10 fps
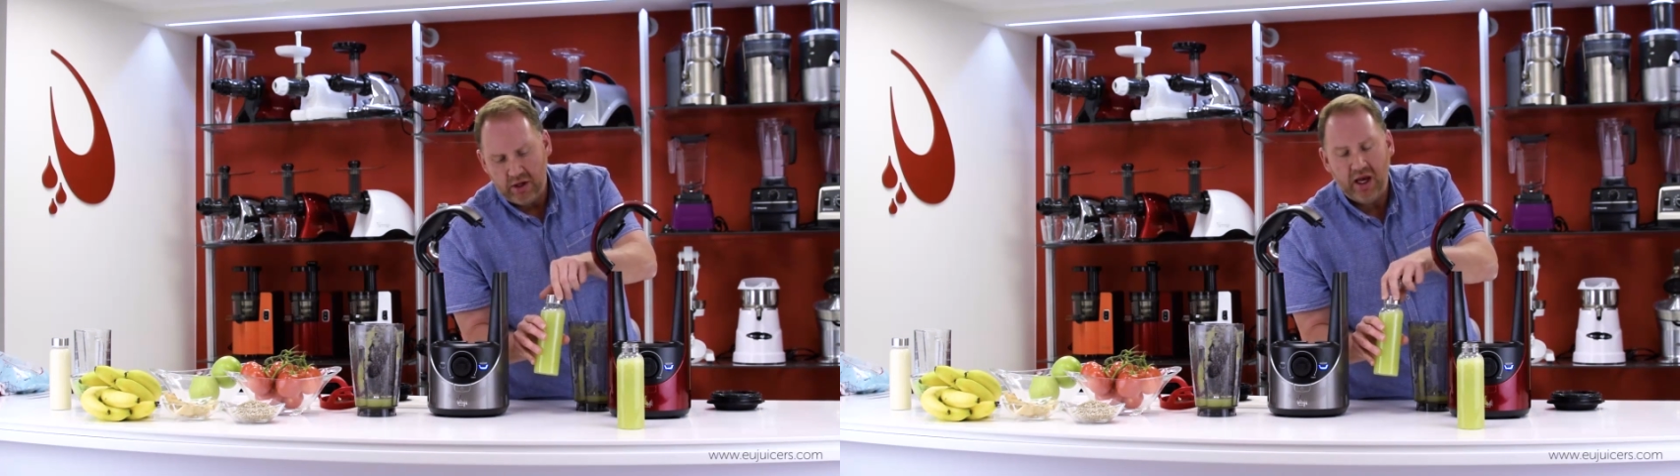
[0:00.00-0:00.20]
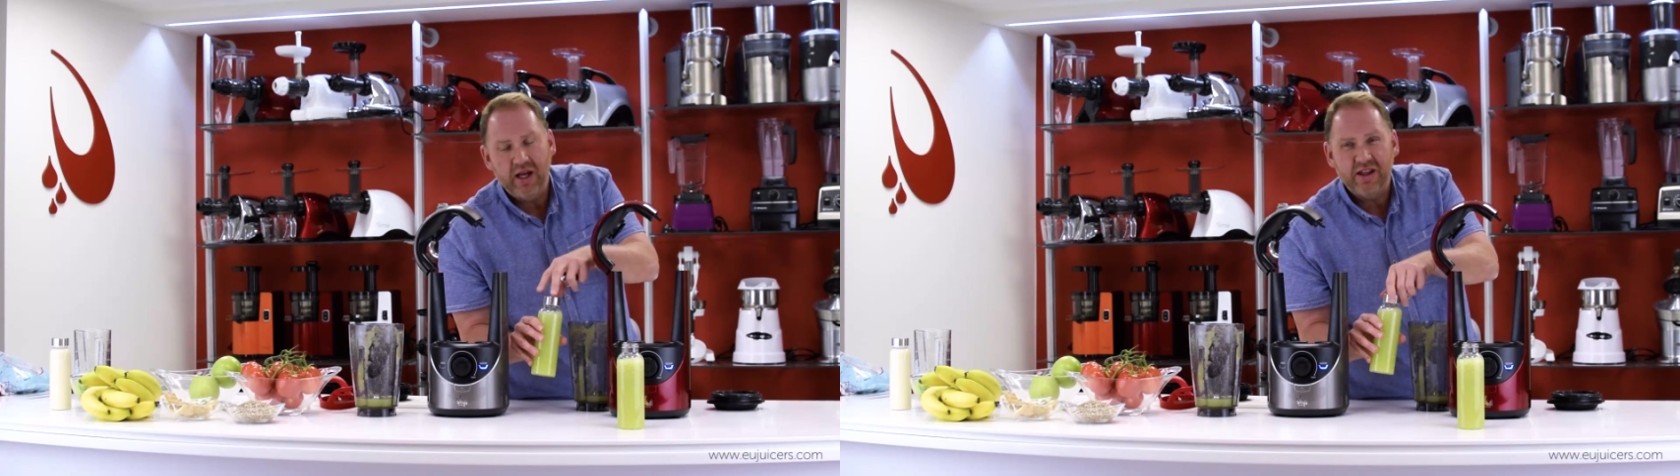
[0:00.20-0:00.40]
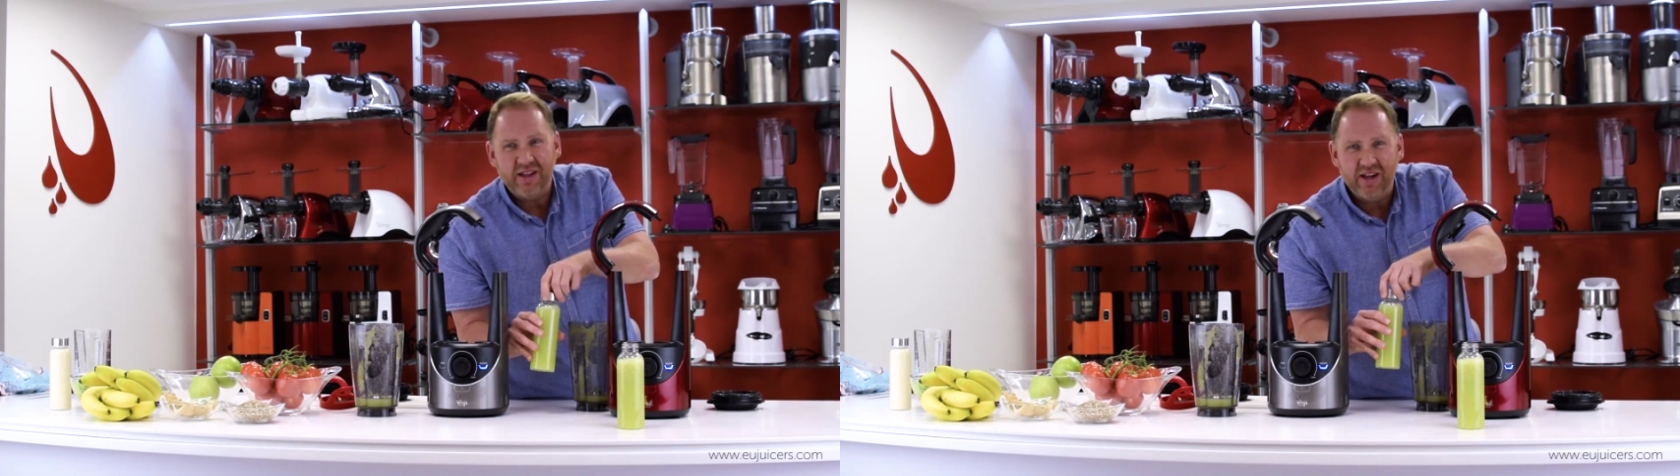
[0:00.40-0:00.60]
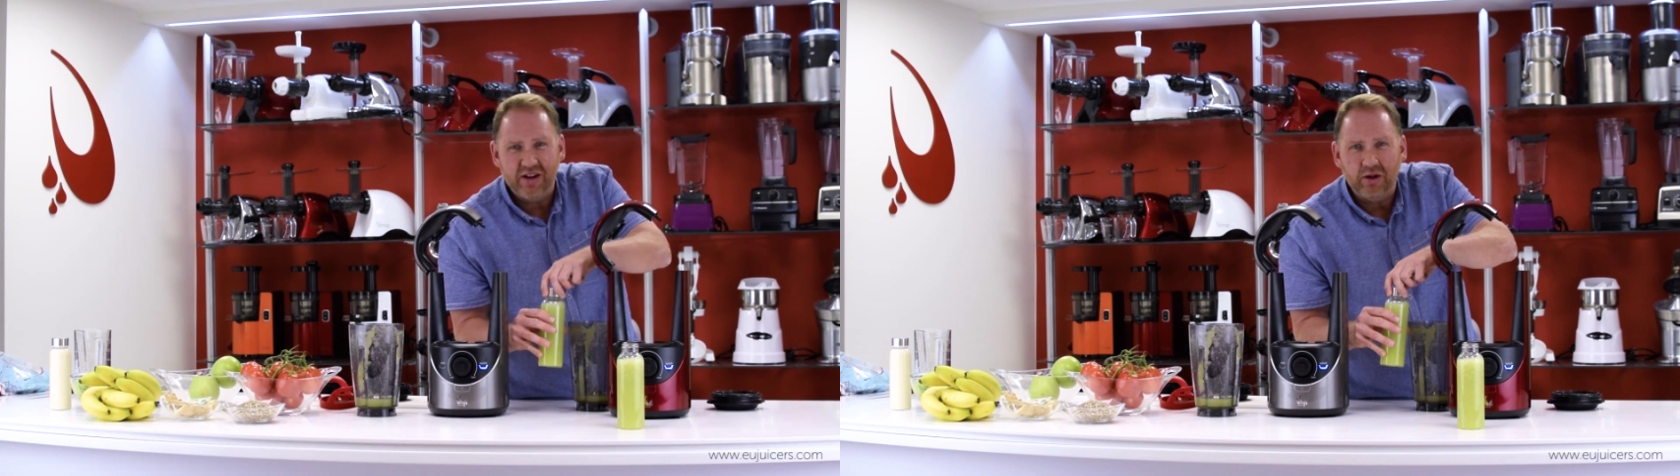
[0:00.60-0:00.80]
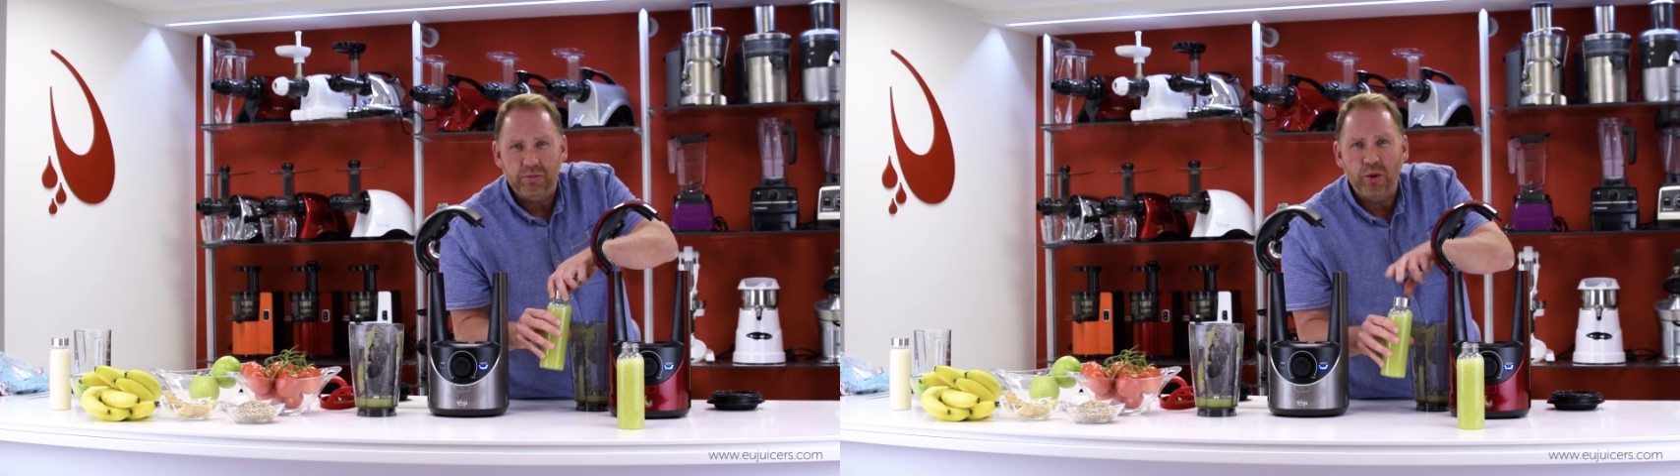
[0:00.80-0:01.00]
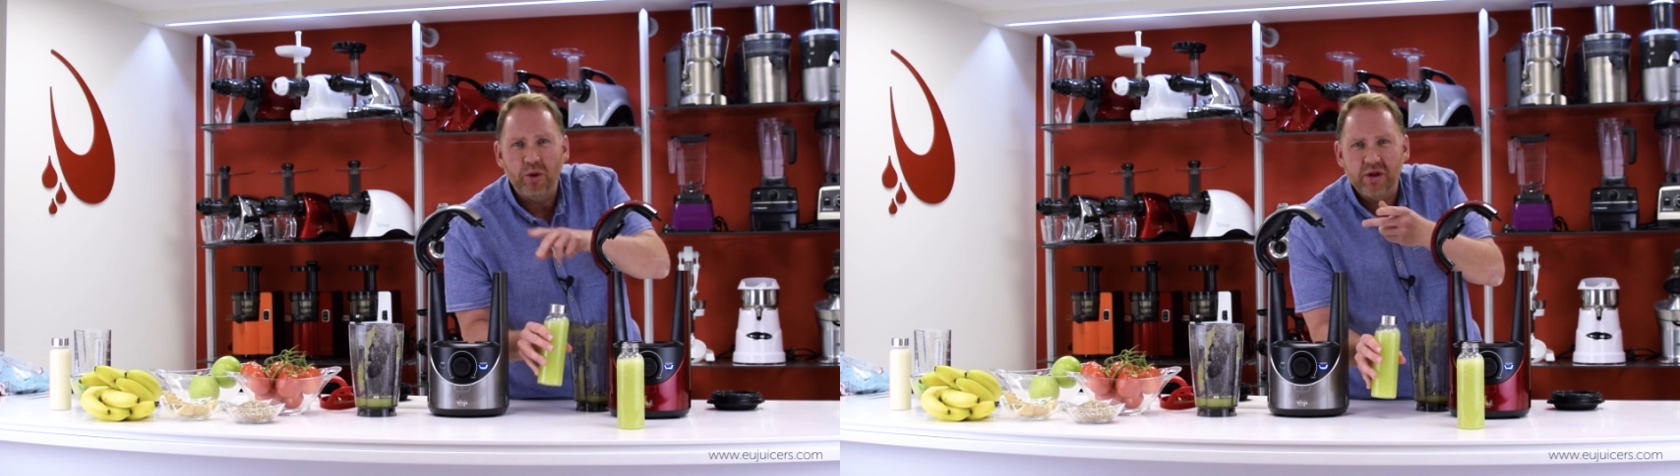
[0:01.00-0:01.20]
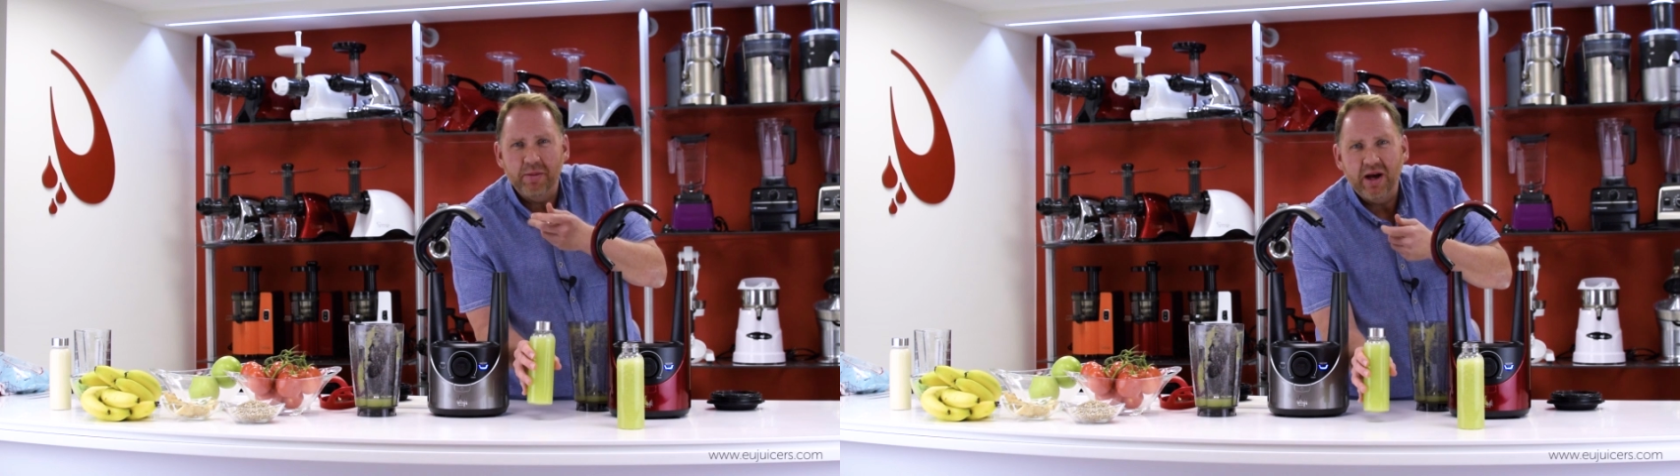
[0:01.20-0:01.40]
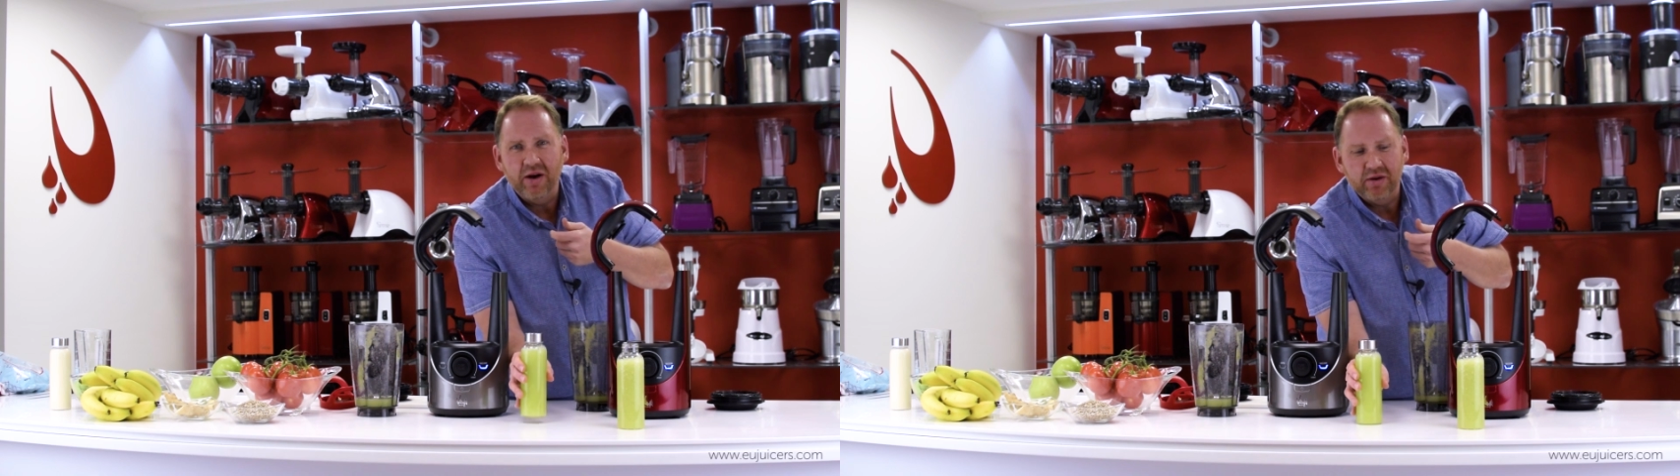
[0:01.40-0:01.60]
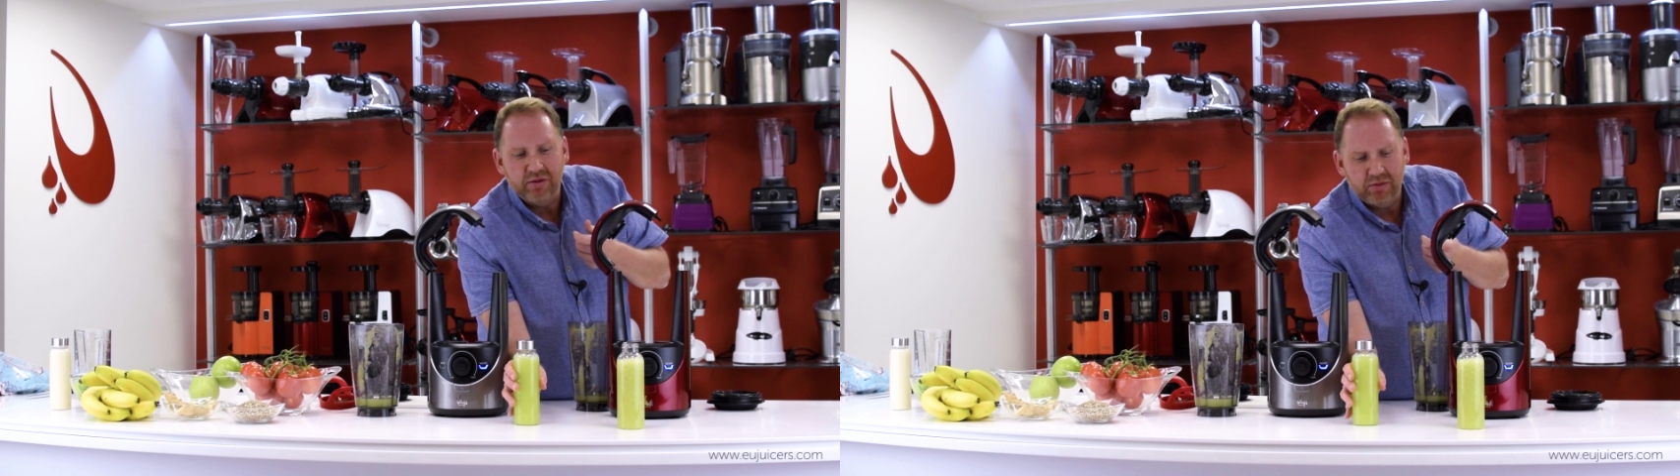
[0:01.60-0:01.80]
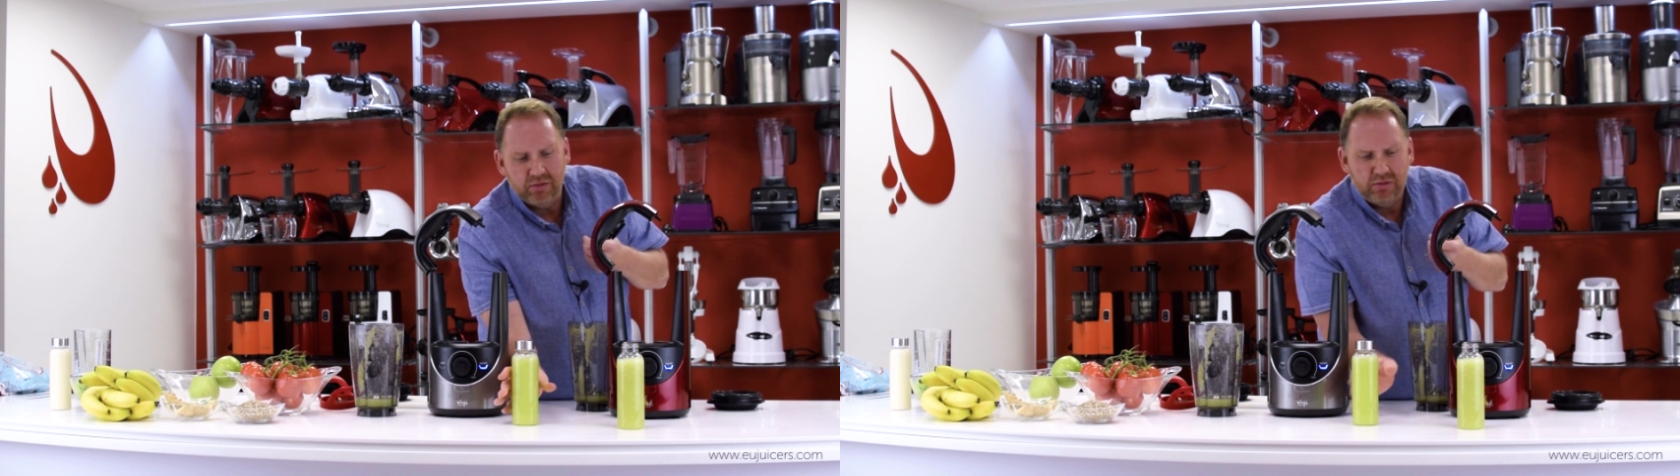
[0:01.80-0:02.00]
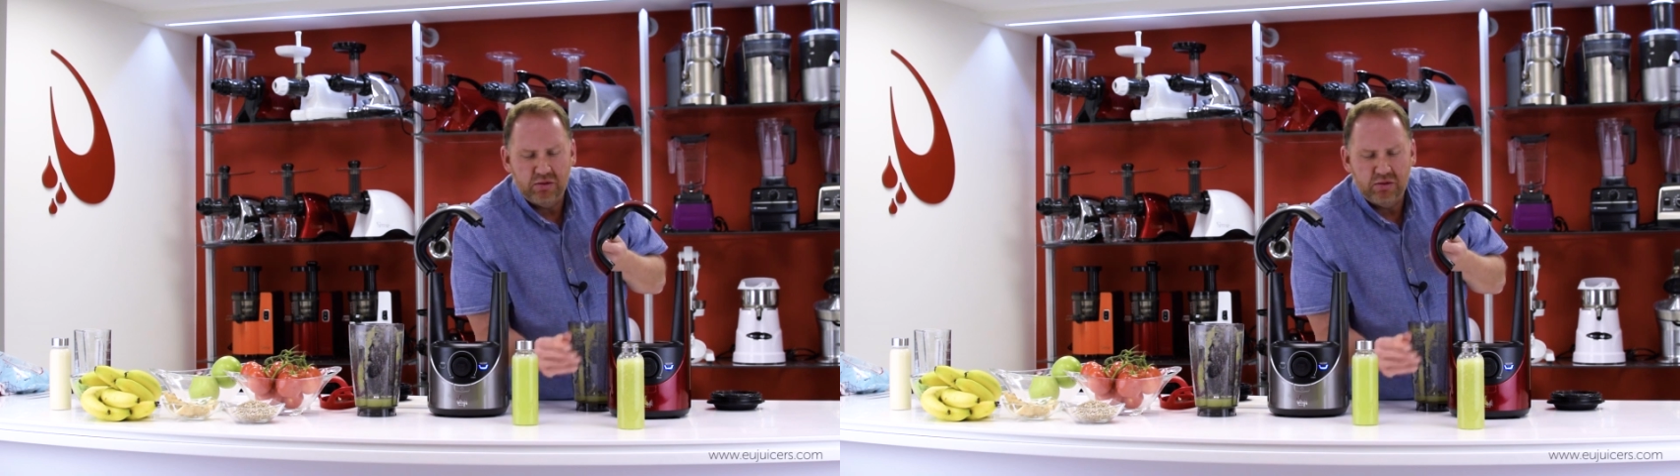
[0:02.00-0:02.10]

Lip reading: And at the end I'll pour them out and